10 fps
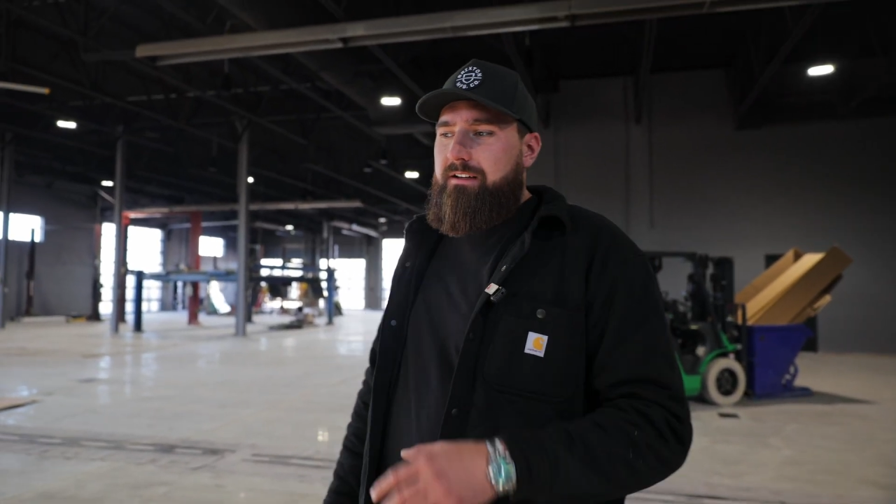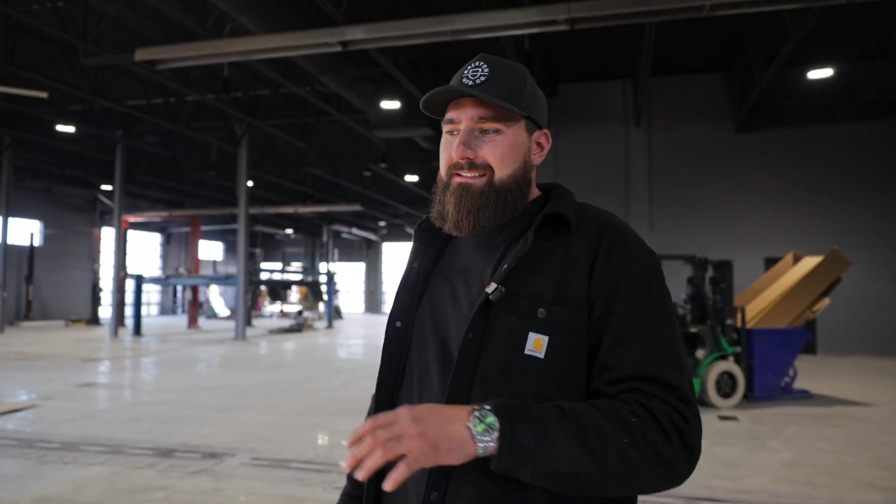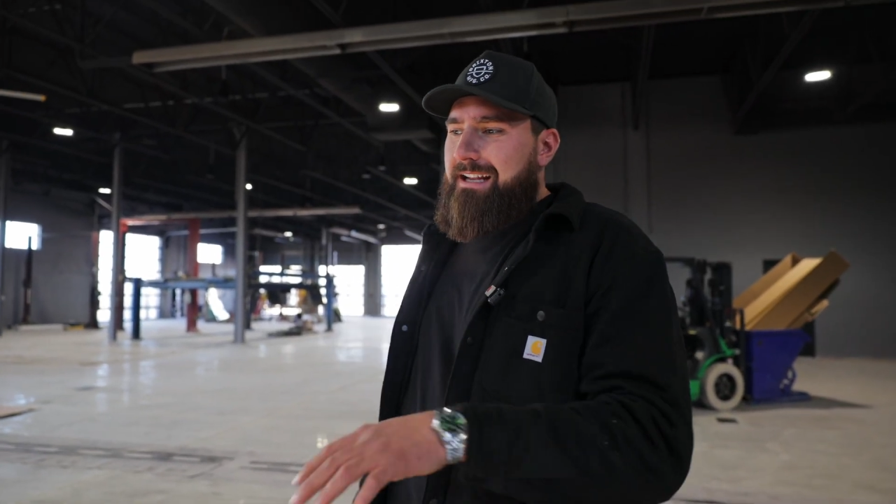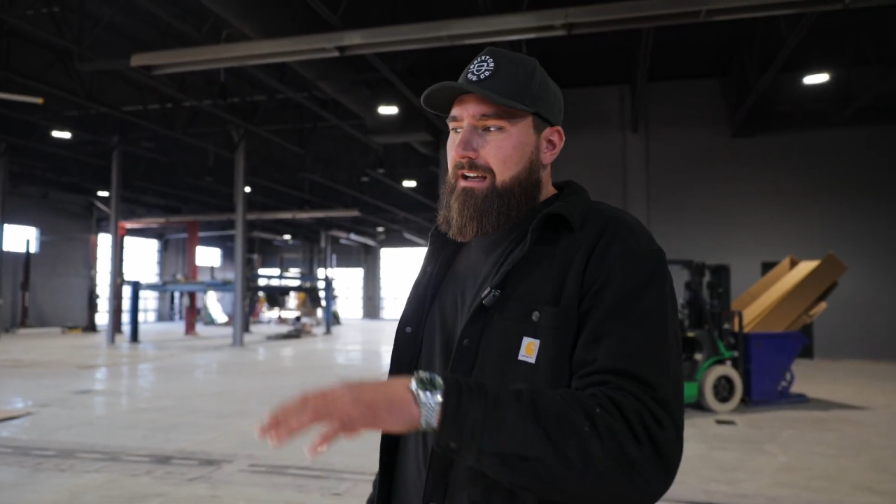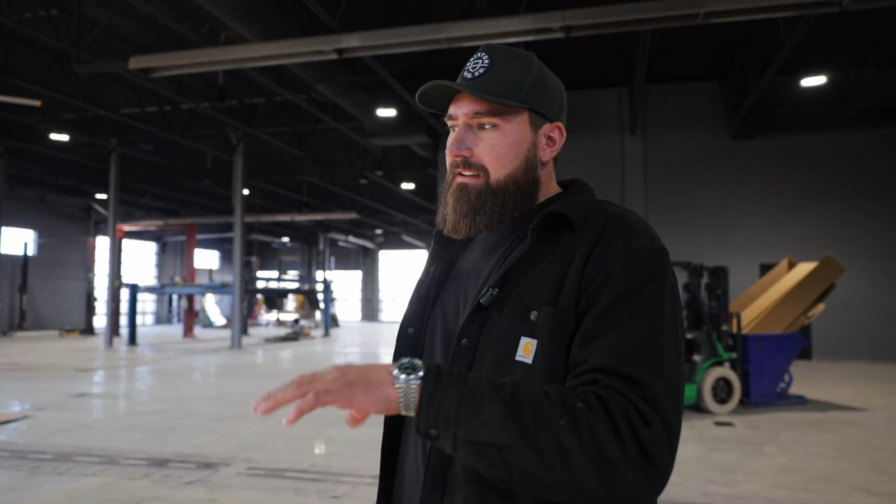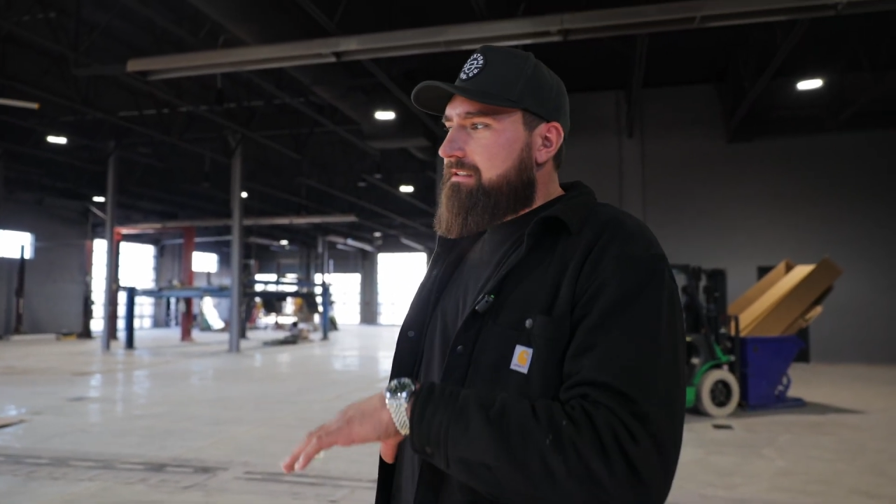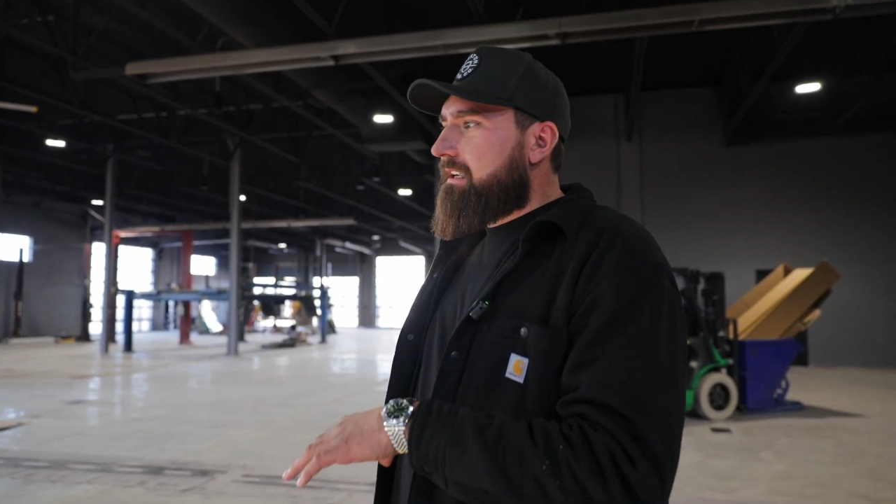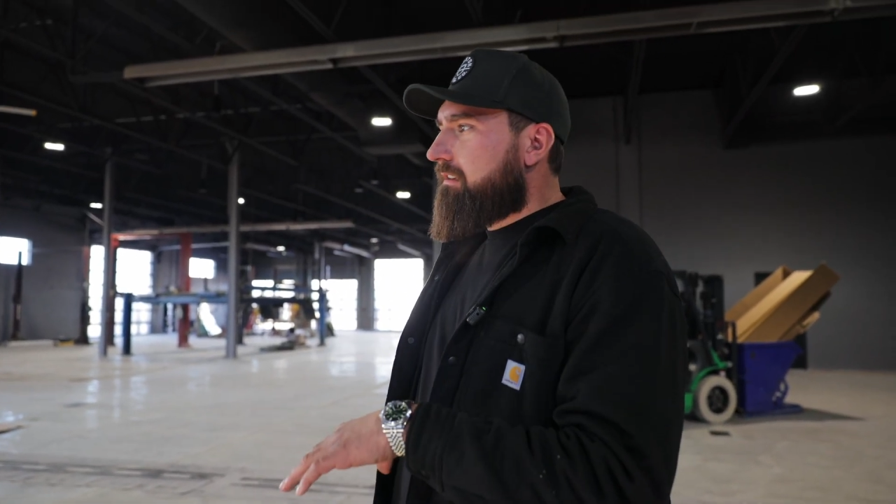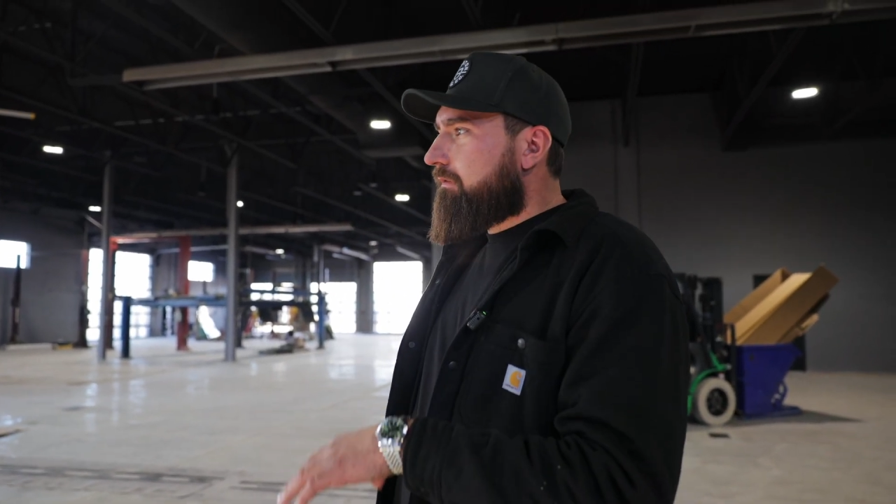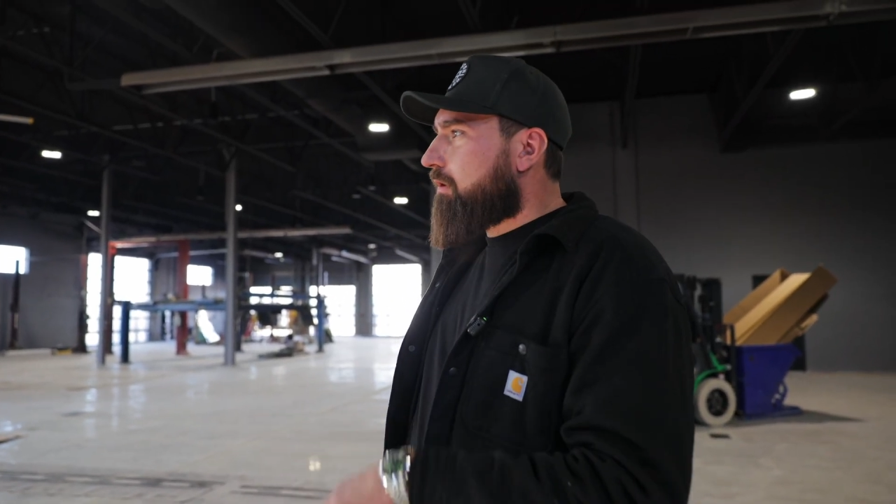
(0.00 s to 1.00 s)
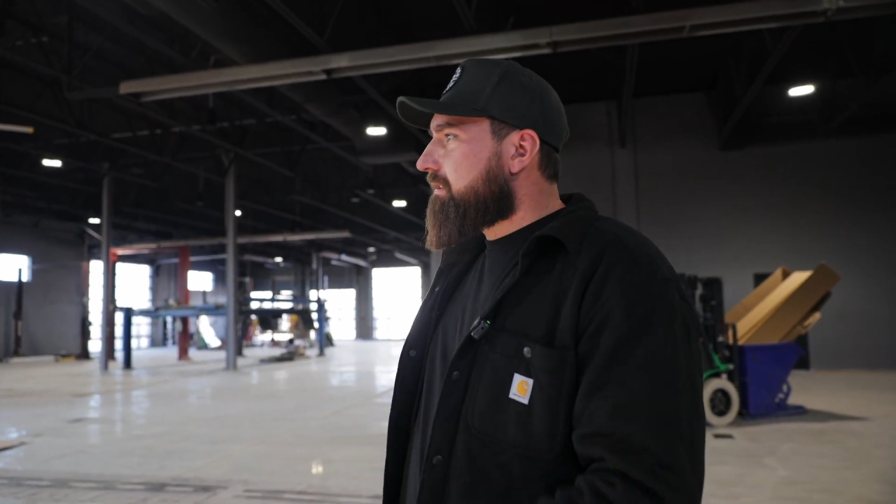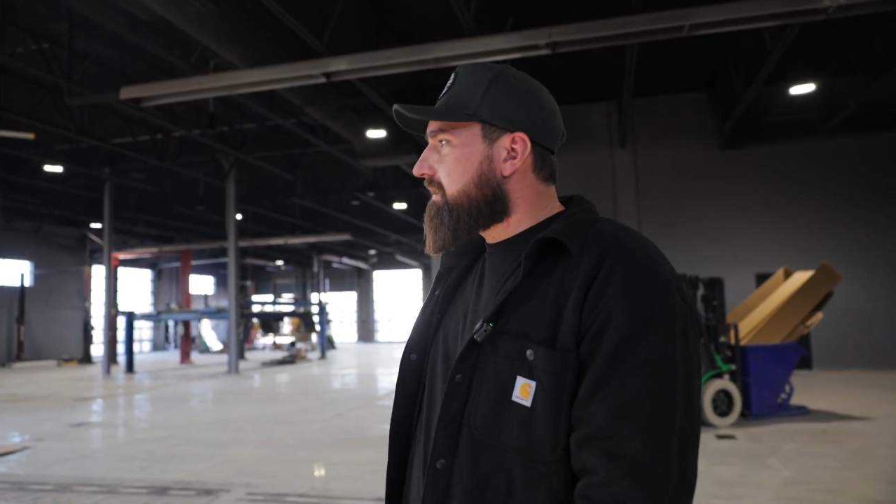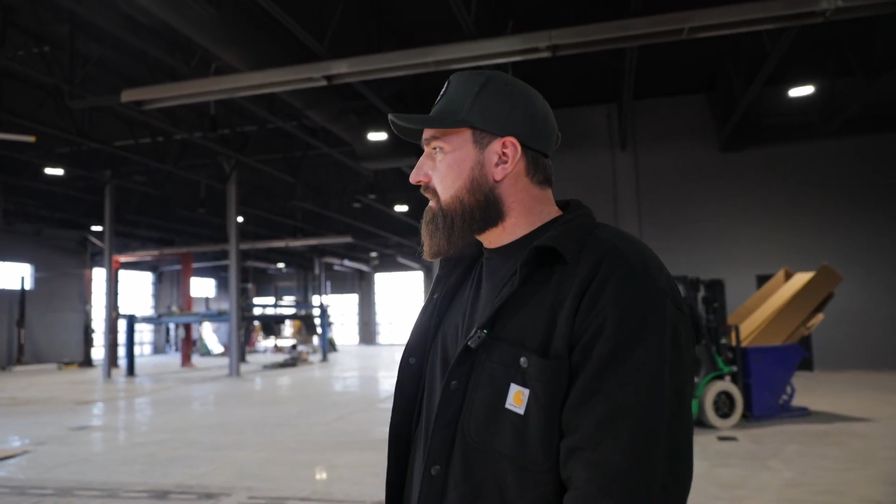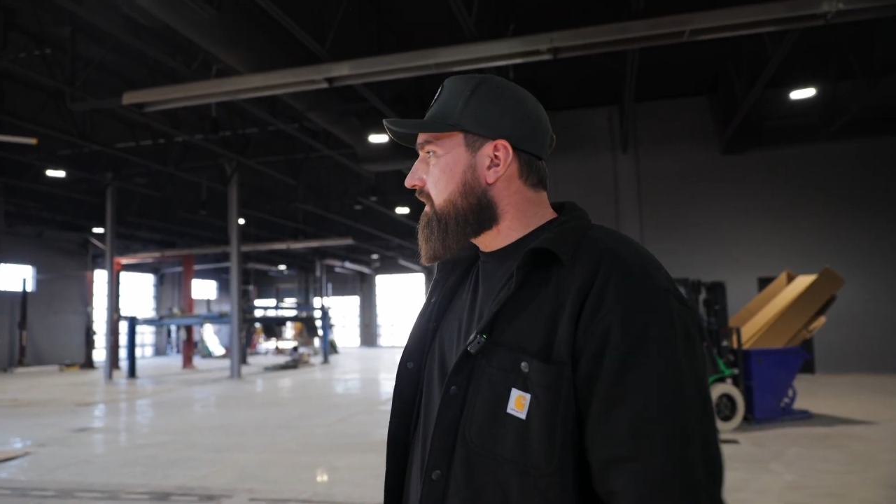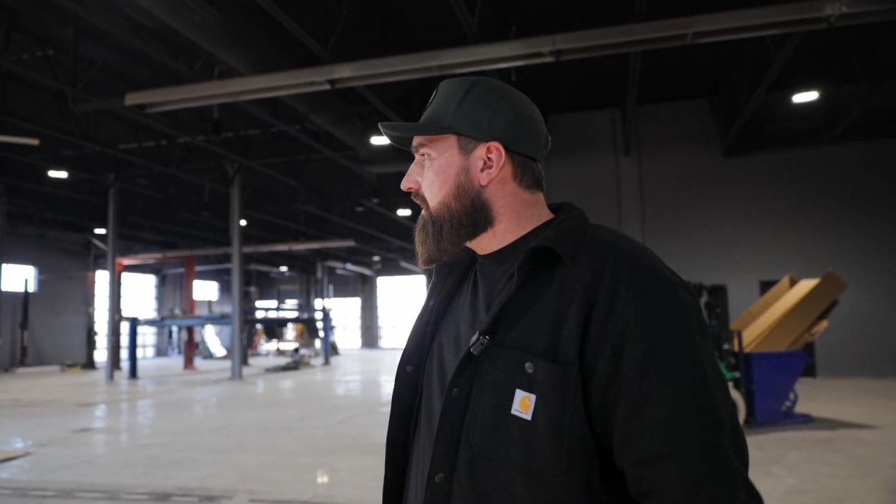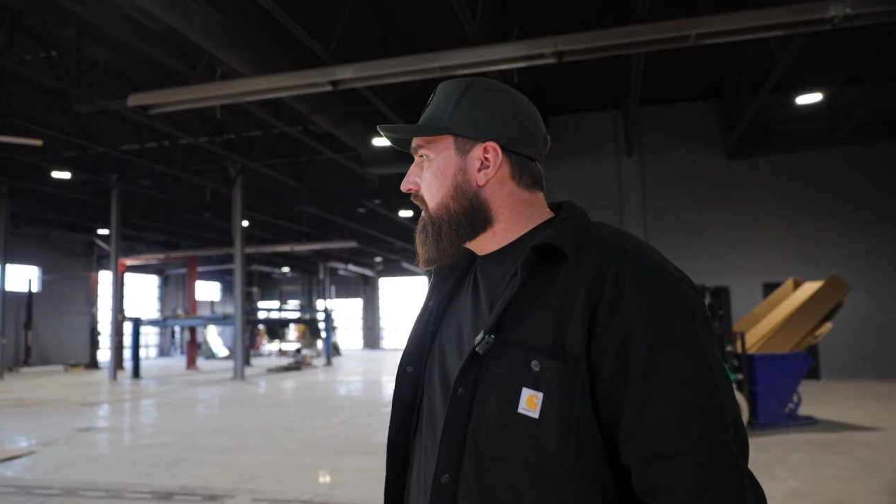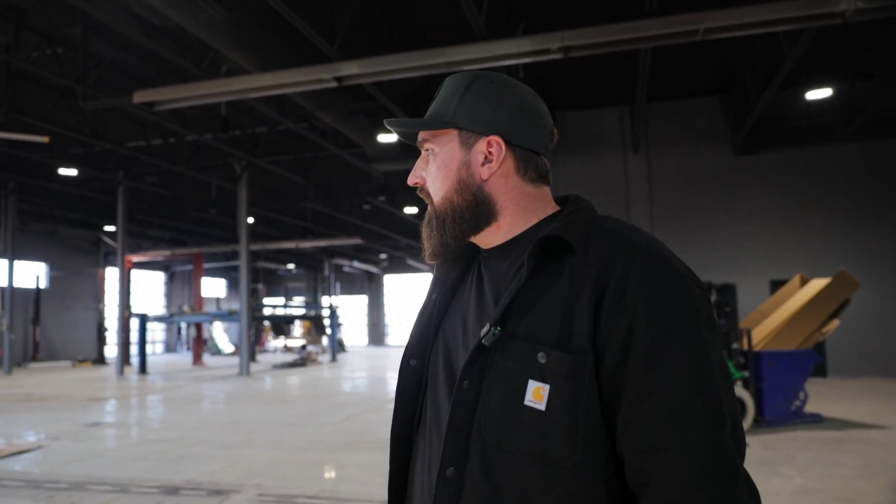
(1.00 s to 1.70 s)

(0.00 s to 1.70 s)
and it's not gonna stain the floors easily.